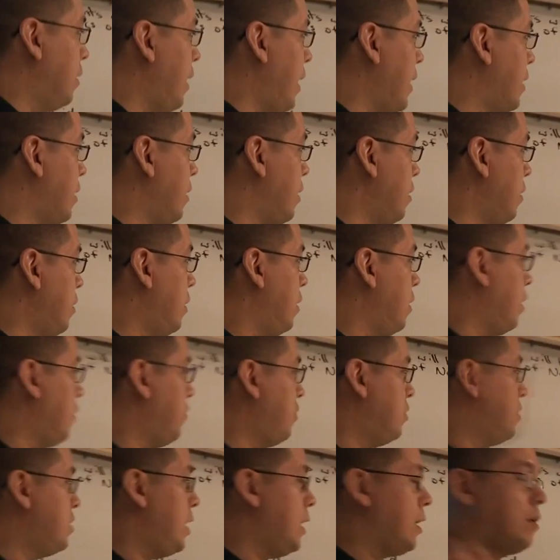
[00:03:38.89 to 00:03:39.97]
like if
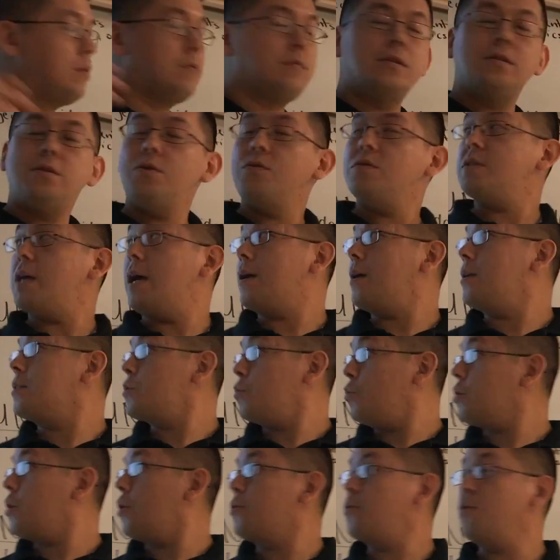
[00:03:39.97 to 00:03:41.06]
you take 2 seconds,
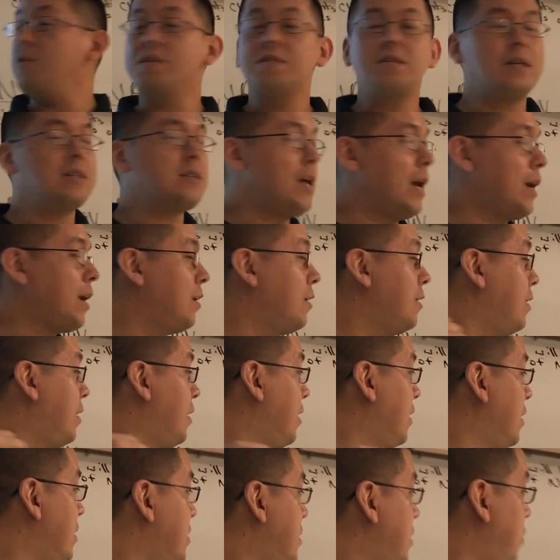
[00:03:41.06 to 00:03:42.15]
and we'll go through this in a second,
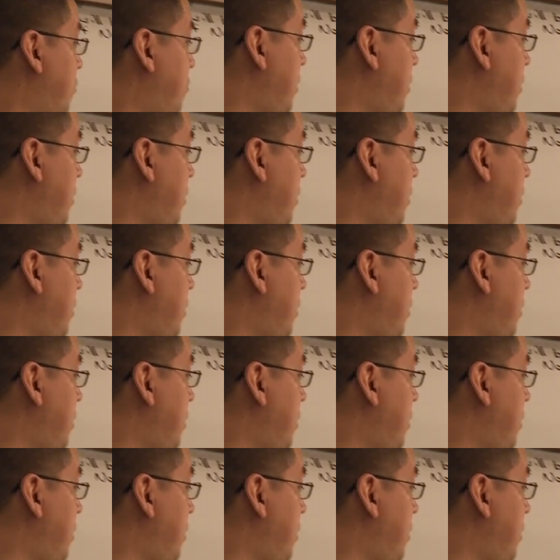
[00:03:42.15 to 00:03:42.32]
to